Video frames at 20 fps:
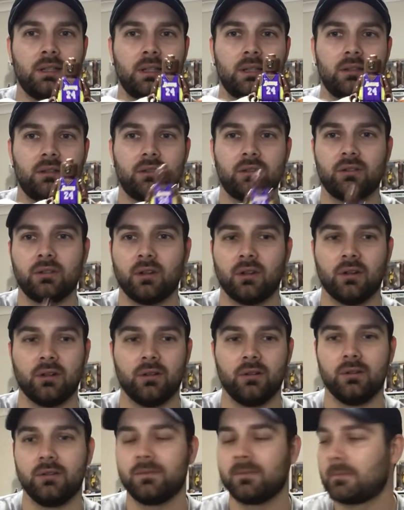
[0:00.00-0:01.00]
So
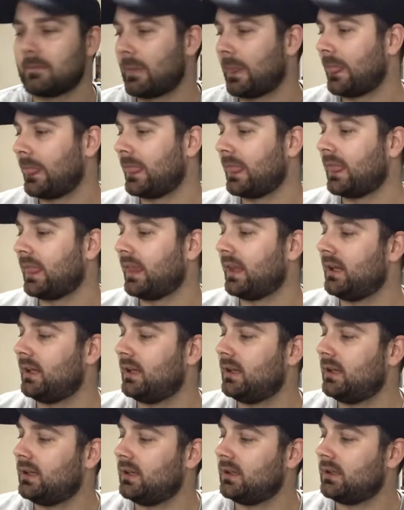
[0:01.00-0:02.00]

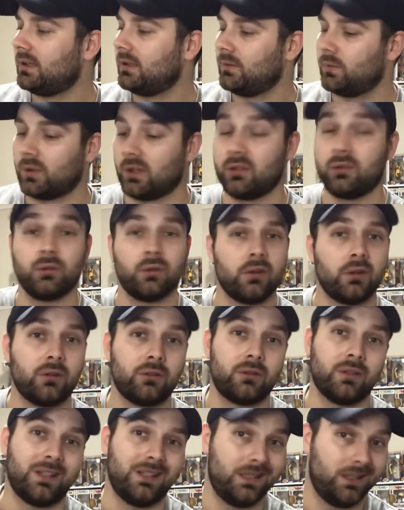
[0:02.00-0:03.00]
when I saw those,
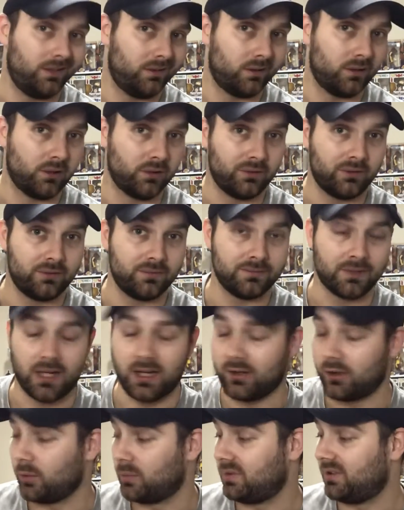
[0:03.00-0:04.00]
I needed those,
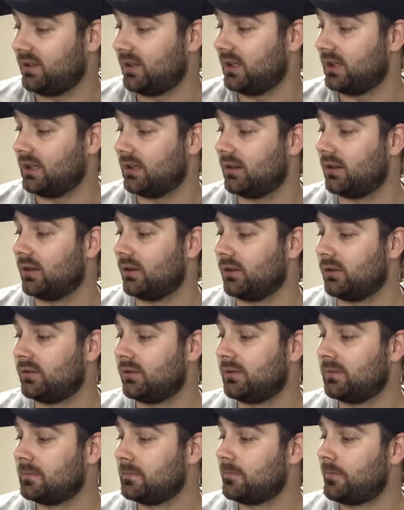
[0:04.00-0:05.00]
100% needed those.
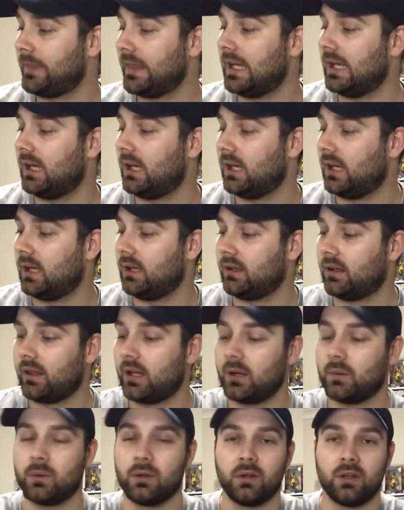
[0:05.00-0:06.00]
And they
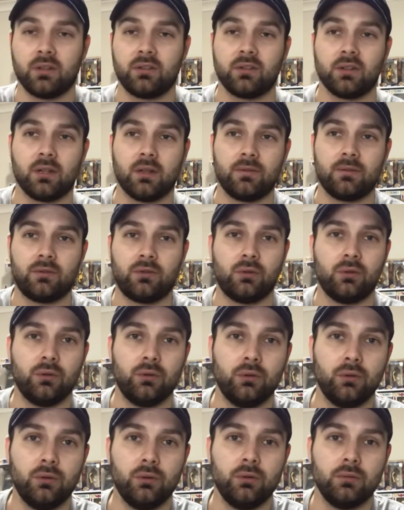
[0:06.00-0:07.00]
were nice enough
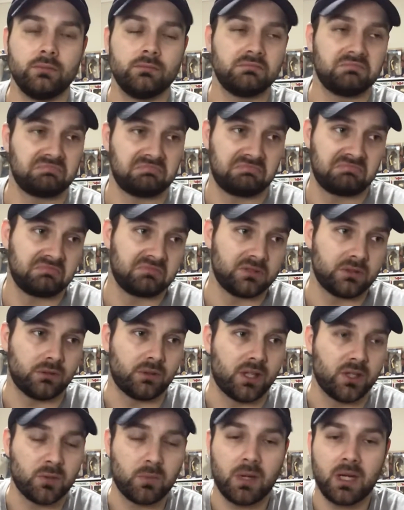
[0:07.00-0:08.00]
to
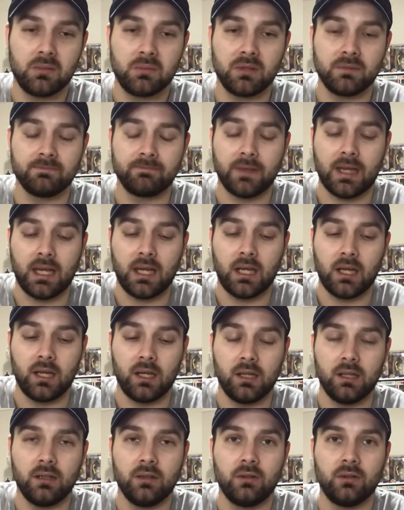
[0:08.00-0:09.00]
arrange payment
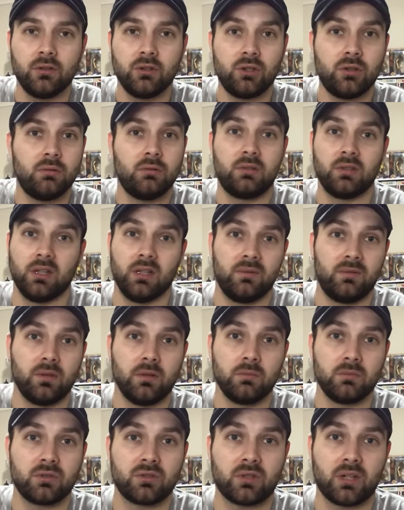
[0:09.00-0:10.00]
and deliver them
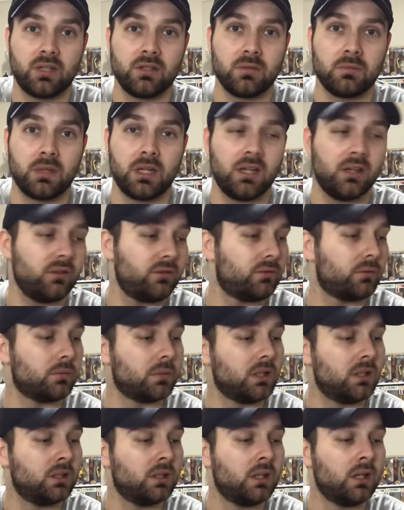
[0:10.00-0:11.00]
straight to my house for me.
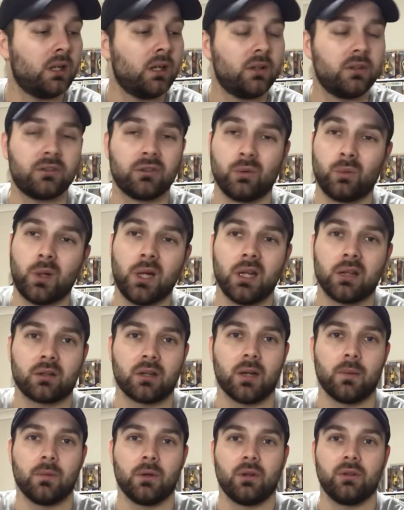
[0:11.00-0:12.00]
So while I
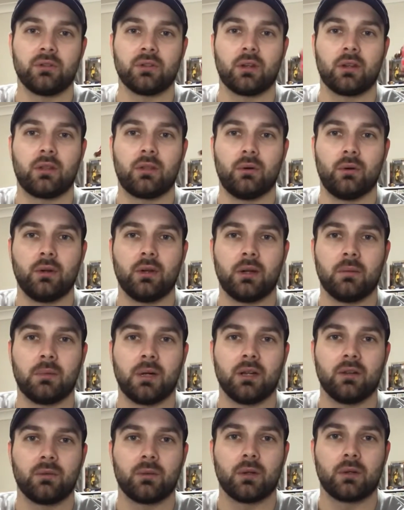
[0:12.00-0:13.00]
grabbed those, I thought I might
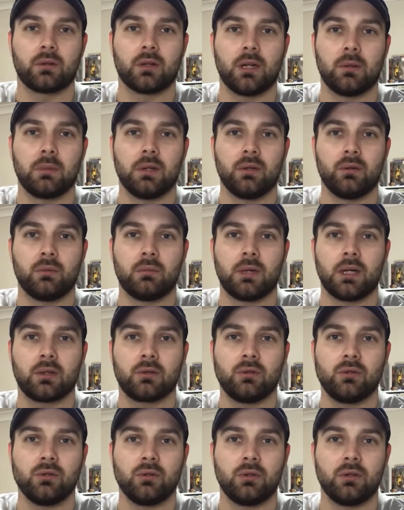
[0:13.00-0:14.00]
as well grab a little Michael
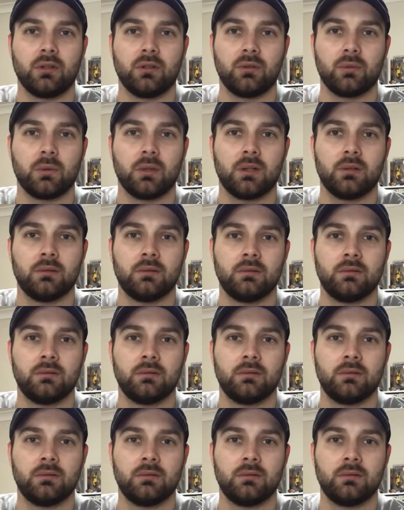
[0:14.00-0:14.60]
Jordan as well.